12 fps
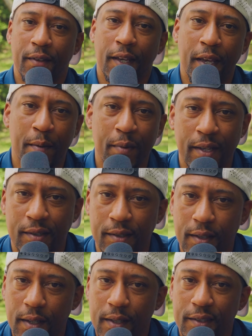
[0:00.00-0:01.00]
the image
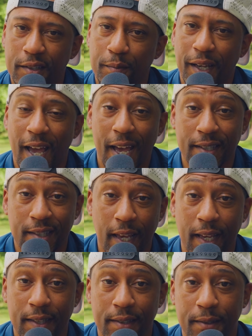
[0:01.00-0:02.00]
some
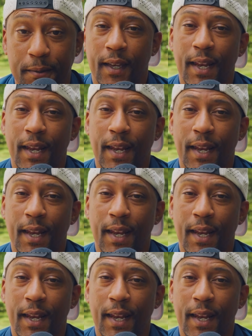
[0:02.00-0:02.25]
context.